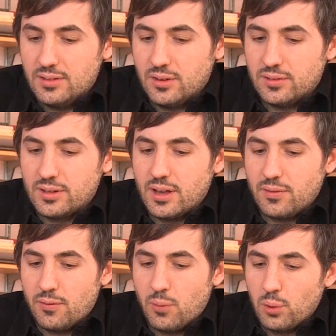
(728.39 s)
that it's
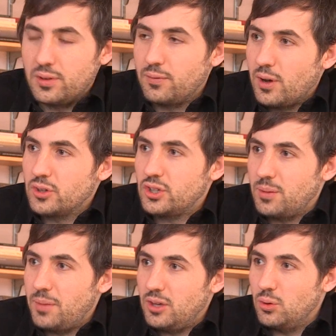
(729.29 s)
kind of a forcing function to
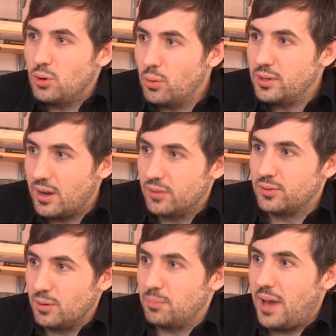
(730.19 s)
make you go down a
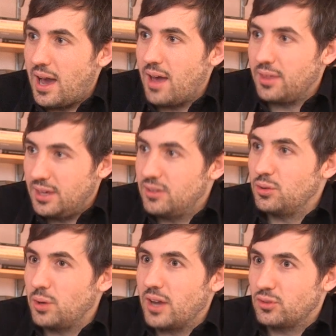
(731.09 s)
certain path and get
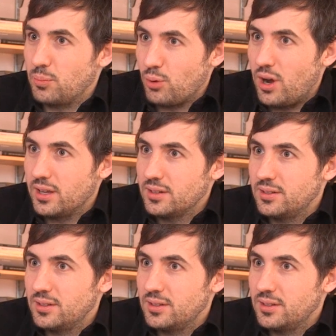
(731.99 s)
to an actual product?